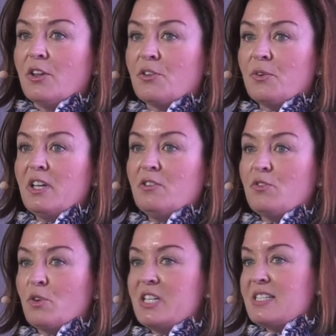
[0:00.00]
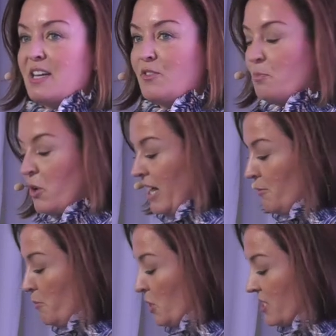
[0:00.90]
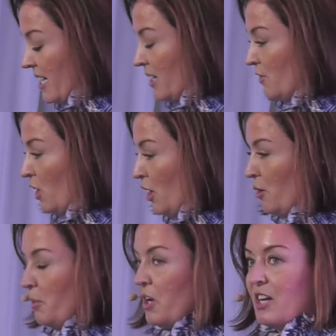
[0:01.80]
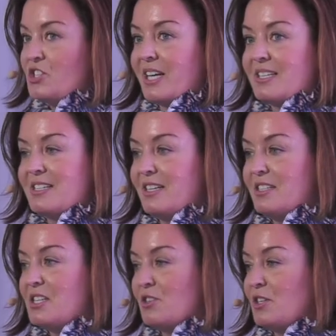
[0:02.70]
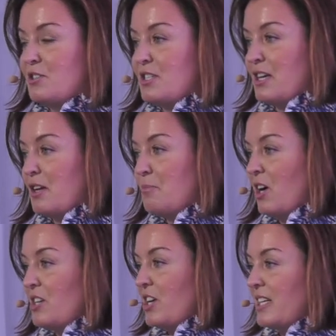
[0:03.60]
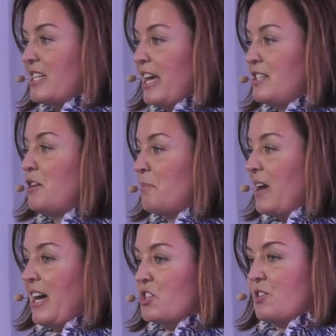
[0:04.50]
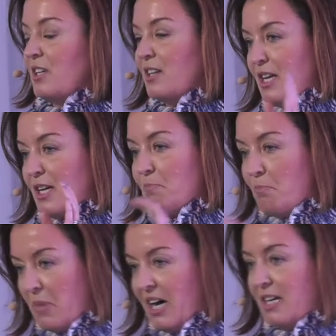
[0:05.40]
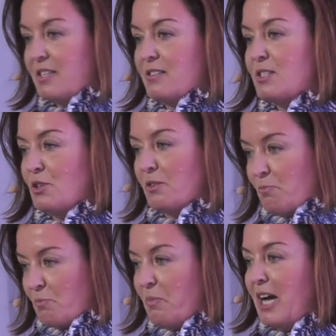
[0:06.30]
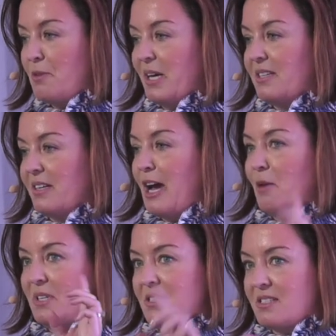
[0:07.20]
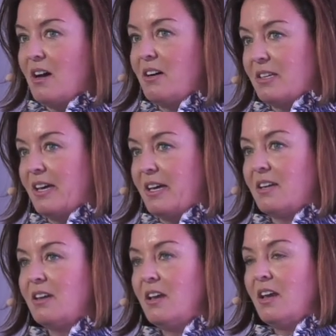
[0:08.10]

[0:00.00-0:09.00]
Three, 47% of all projects an interior design project end up actually getting bought. So the buy button happens online.